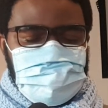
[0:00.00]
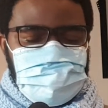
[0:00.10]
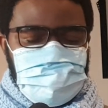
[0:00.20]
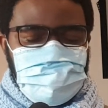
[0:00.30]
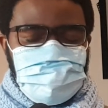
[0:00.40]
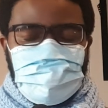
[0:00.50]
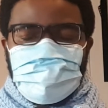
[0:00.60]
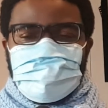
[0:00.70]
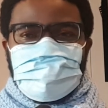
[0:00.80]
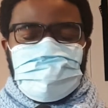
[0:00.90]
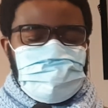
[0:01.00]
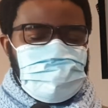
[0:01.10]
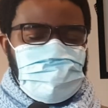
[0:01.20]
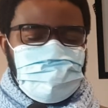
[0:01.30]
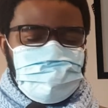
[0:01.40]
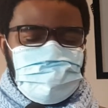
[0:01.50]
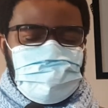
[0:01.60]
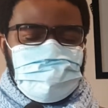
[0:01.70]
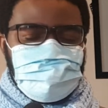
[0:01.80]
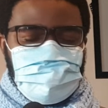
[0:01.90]
So that is it. Have
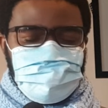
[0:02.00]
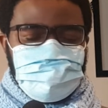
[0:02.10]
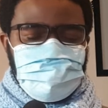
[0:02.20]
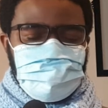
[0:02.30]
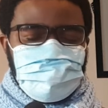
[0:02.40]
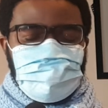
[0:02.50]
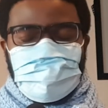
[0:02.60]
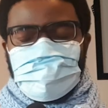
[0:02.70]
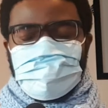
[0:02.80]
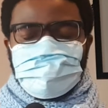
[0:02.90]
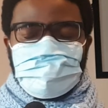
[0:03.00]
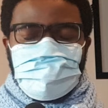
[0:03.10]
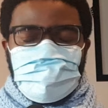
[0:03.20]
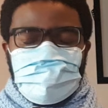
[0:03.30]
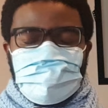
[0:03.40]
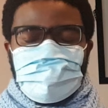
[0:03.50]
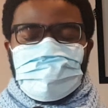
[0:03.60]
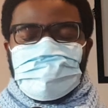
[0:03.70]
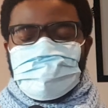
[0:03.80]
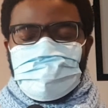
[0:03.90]
a memorable Black History Month
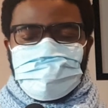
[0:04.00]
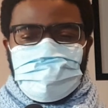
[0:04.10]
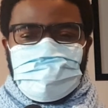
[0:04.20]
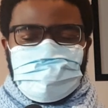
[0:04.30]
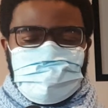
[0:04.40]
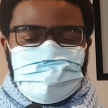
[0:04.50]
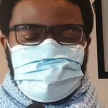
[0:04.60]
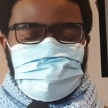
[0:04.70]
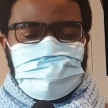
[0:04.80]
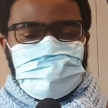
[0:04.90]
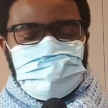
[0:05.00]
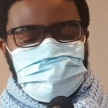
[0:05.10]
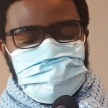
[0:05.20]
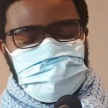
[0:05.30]
celebration. Thank you.